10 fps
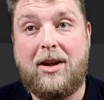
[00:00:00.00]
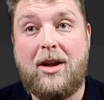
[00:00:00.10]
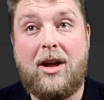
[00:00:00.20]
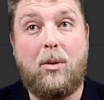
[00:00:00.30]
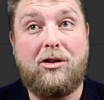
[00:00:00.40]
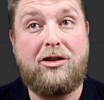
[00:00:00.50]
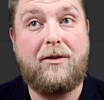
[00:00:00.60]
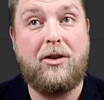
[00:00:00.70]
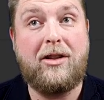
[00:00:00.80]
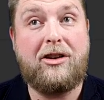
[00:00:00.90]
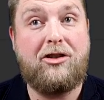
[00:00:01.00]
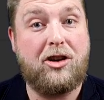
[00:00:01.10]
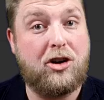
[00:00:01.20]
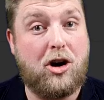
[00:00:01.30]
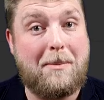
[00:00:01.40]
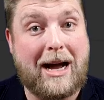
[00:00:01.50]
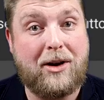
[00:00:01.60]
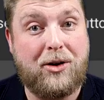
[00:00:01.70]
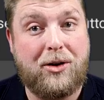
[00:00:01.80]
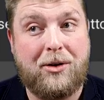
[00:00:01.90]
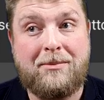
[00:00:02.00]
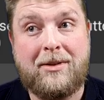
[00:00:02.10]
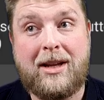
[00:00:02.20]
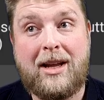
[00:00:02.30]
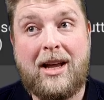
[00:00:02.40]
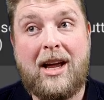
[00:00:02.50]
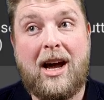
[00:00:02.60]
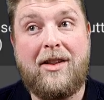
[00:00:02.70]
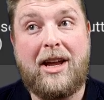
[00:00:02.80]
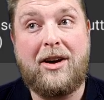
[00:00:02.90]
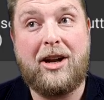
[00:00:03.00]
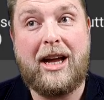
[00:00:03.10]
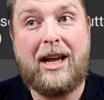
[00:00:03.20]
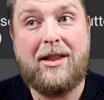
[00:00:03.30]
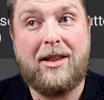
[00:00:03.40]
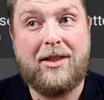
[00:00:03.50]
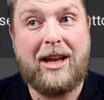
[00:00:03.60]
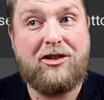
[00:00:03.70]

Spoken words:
And once you've done this, you're going to go back home and then you're going to hit this